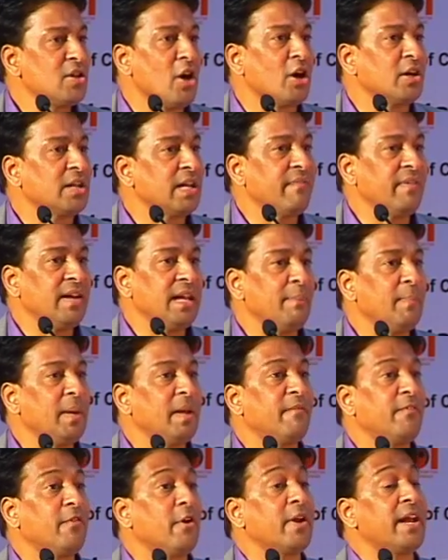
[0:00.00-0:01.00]
not
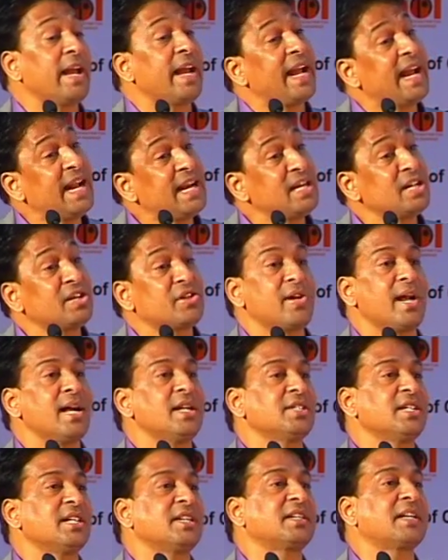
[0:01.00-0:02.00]
available for
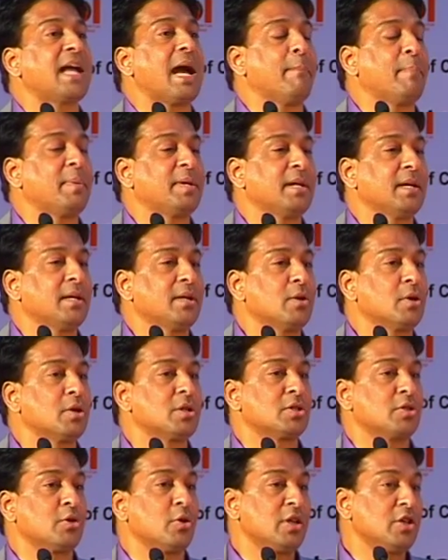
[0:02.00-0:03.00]
in-transit capital
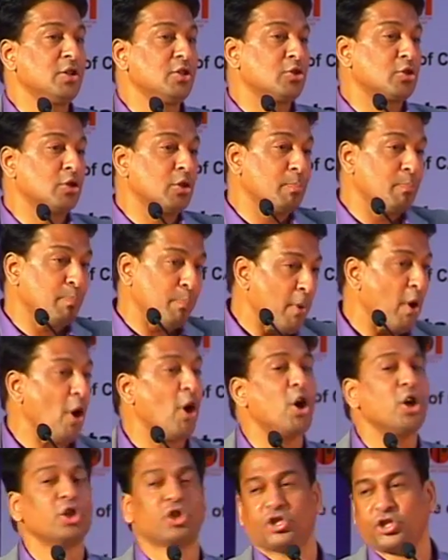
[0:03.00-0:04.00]
goods. So you should
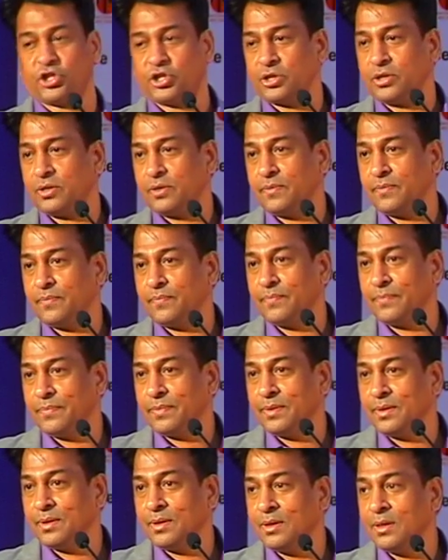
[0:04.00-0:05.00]
pause
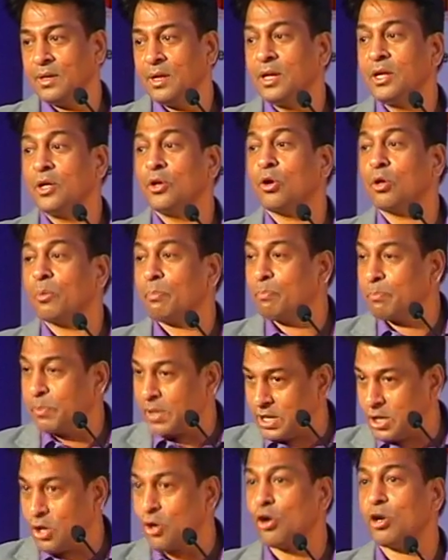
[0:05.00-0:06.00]
your
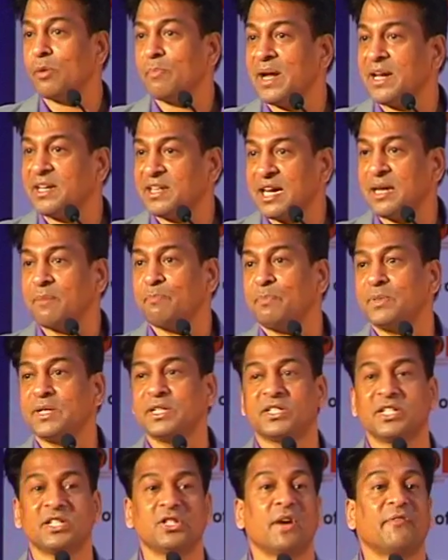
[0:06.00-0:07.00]
procurement and
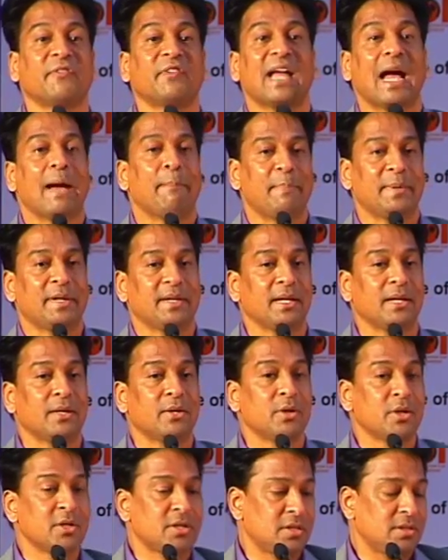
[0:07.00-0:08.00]
purchase of capital
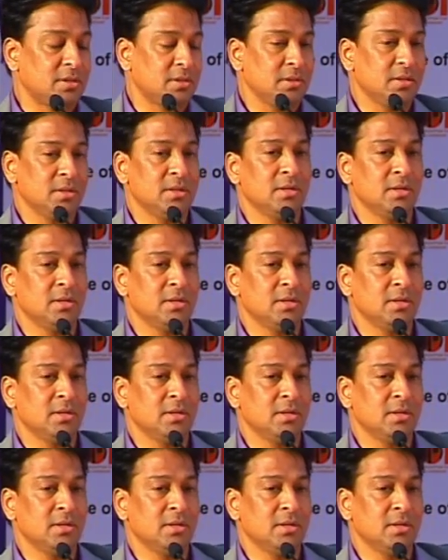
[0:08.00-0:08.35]
goods